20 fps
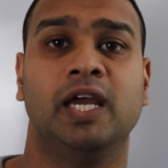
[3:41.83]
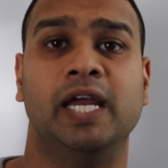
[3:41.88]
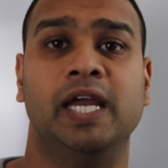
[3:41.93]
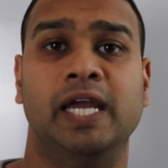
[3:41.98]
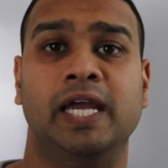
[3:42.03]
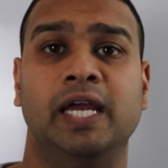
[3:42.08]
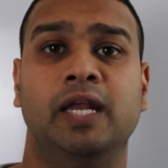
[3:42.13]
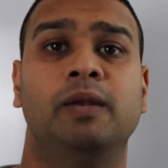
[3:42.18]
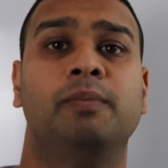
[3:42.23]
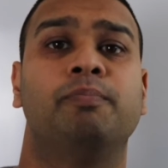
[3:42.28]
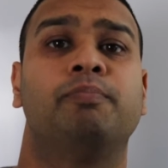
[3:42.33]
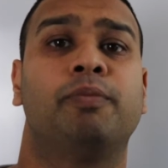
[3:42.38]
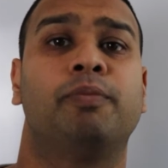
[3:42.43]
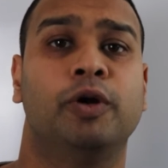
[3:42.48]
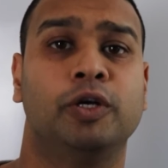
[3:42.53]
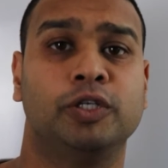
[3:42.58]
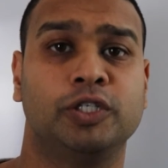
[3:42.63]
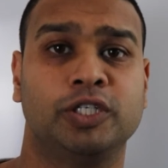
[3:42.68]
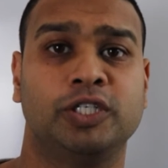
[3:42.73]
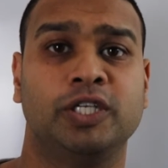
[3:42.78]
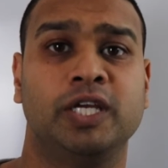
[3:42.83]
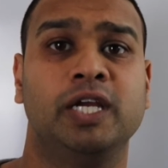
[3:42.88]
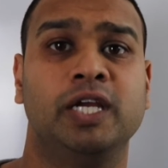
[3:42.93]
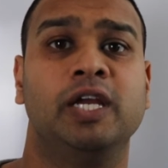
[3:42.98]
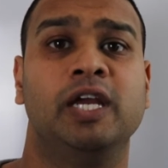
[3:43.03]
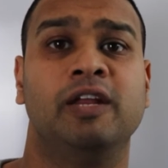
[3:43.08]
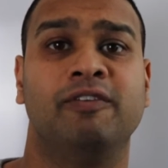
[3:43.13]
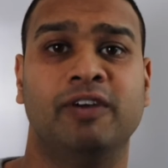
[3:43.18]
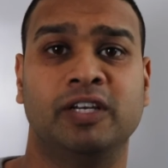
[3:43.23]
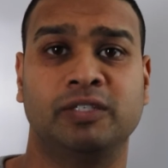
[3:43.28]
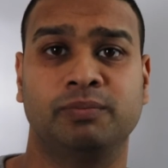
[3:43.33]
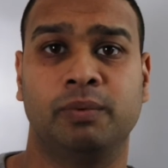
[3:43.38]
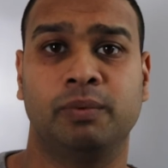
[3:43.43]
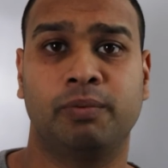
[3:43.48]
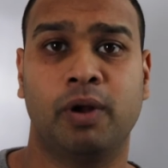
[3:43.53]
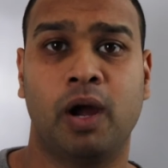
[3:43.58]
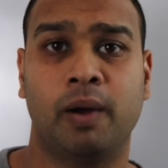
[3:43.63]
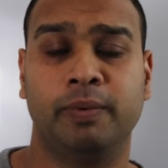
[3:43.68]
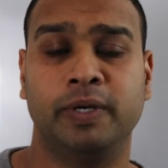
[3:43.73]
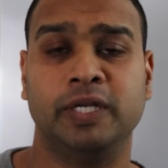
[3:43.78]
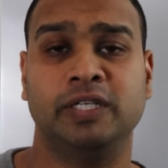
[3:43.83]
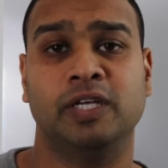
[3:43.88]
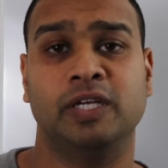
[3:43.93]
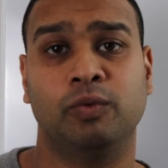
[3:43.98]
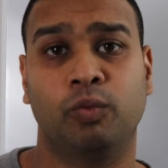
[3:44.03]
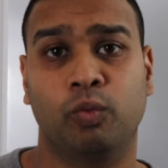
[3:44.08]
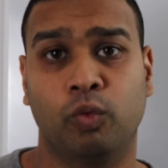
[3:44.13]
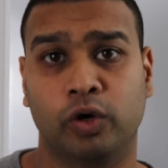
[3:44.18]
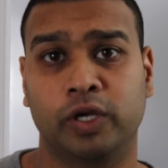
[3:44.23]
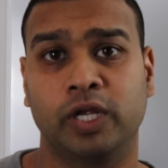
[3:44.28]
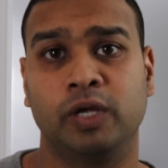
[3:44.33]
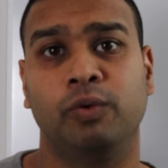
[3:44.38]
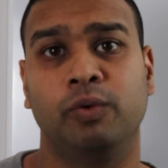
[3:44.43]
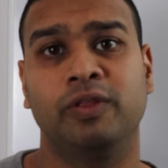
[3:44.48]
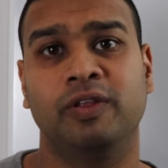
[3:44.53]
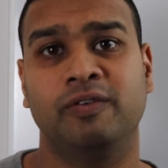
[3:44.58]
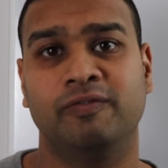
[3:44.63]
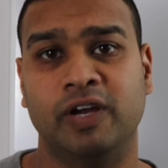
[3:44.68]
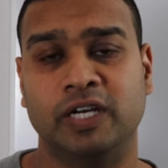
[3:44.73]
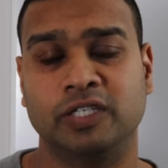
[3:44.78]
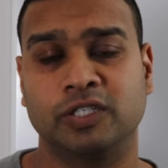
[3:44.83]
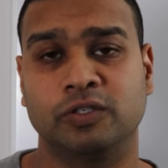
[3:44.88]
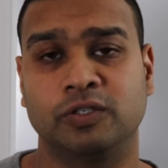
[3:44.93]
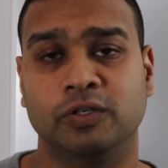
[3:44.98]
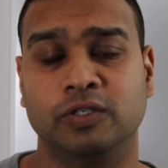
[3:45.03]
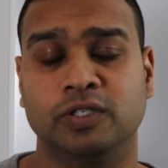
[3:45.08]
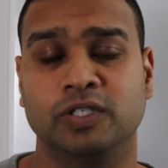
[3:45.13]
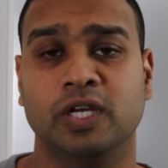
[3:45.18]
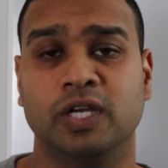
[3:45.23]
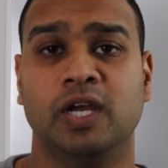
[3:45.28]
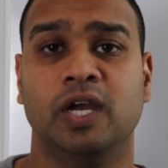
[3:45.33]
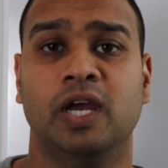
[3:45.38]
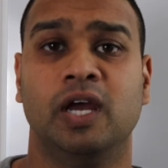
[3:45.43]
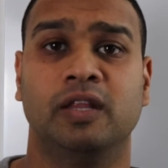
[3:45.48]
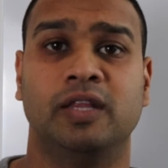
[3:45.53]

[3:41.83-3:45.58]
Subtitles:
in purchasing investment properties and working with investors.